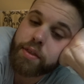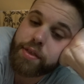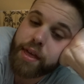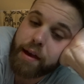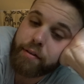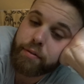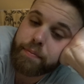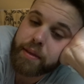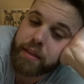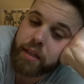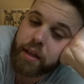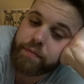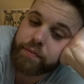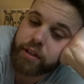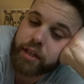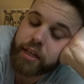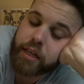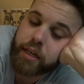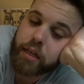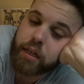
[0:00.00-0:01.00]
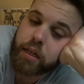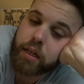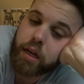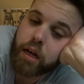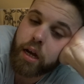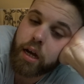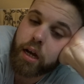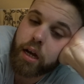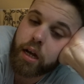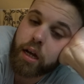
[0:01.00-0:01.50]
That would be lovely.
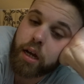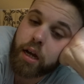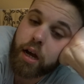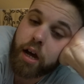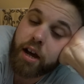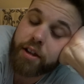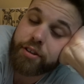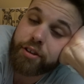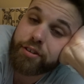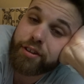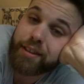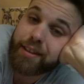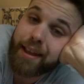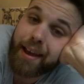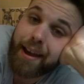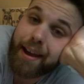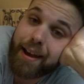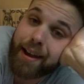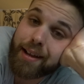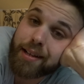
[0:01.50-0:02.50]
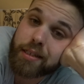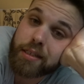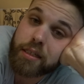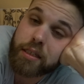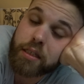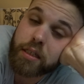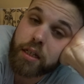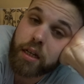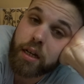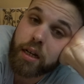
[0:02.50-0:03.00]
Other than that,
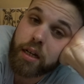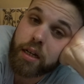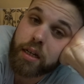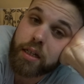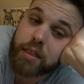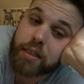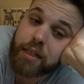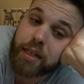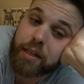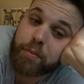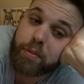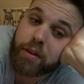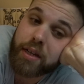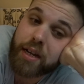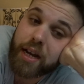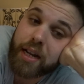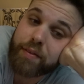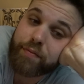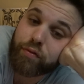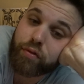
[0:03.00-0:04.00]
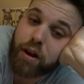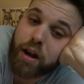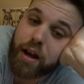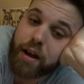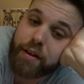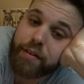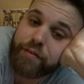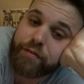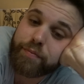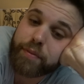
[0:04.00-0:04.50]
it's going to be kind of
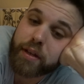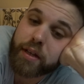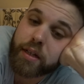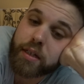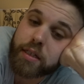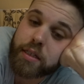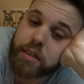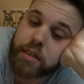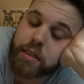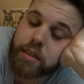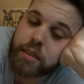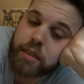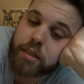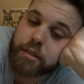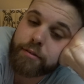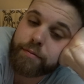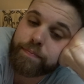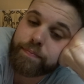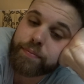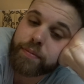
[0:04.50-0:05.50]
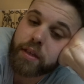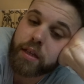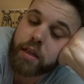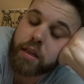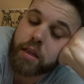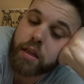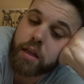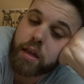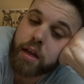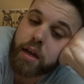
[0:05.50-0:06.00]
rough because
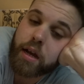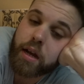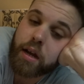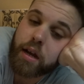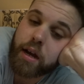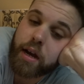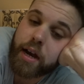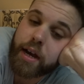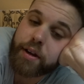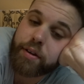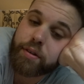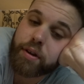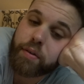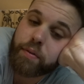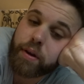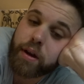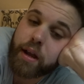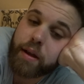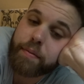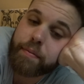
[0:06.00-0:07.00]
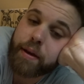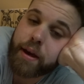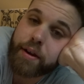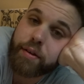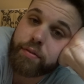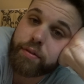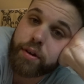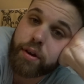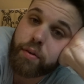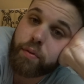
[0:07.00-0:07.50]
I don't know
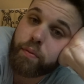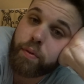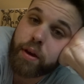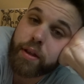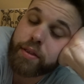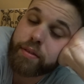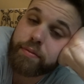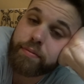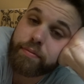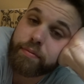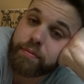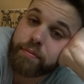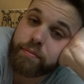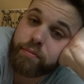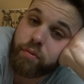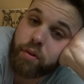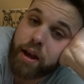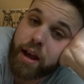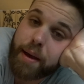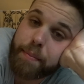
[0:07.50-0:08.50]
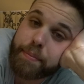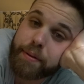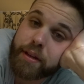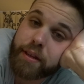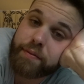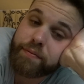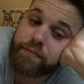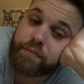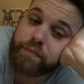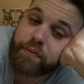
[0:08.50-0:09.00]
what will happen
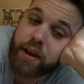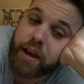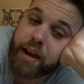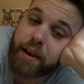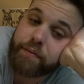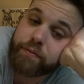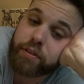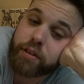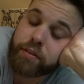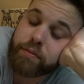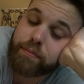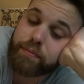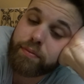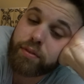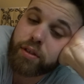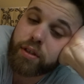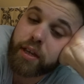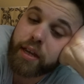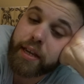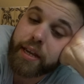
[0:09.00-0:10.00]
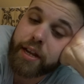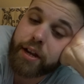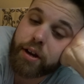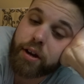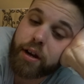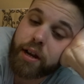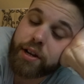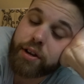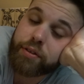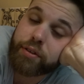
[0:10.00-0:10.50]
if I have to get
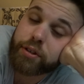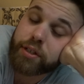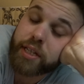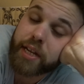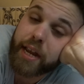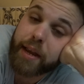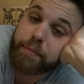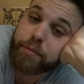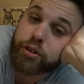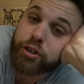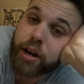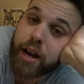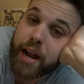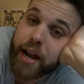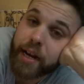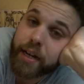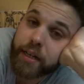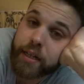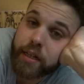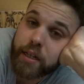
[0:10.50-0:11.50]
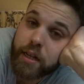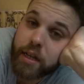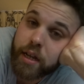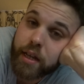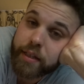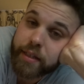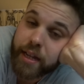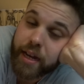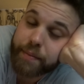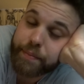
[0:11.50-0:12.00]
here. I know there's an Amtrak
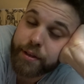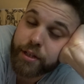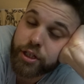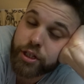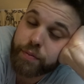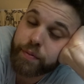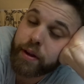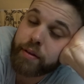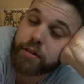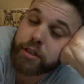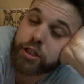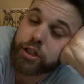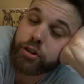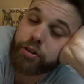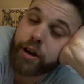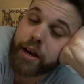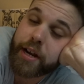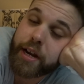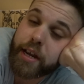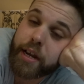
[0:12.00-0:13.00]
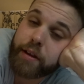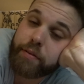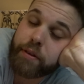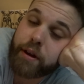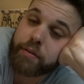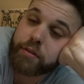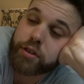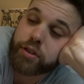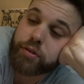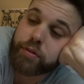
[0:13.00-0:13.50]
that I mentioned when I was in training,
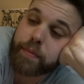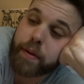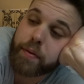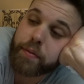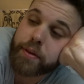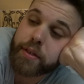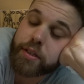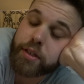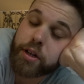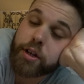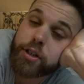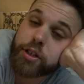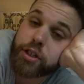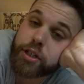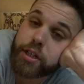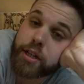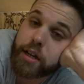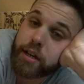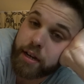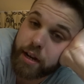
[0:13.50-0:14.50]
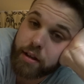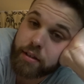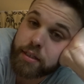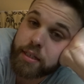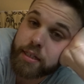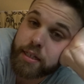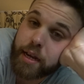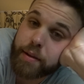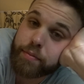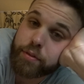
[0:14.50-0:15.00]
when I was doing my research. Now's
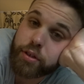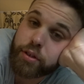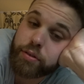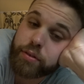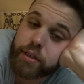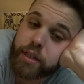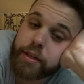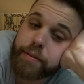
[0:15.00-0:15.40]
the time to use